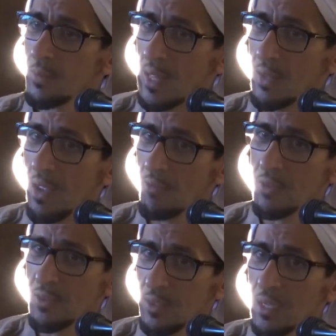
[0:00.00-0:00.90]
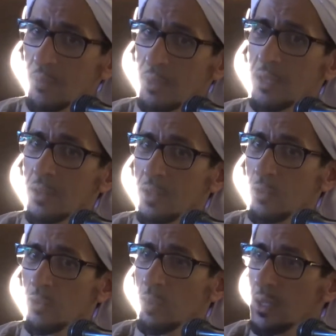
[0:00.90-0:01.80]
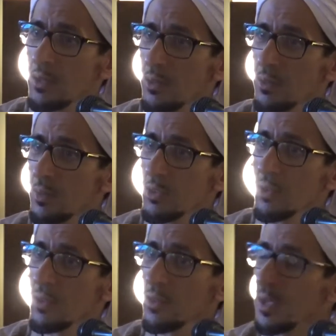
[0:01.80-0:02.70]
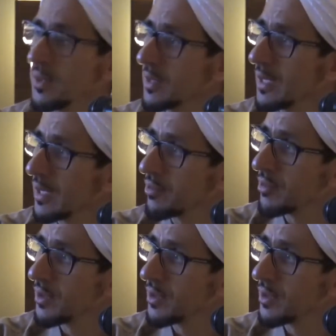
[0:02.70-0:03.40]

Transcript: and every single minute that you spend in the masjid is an i'tikaf.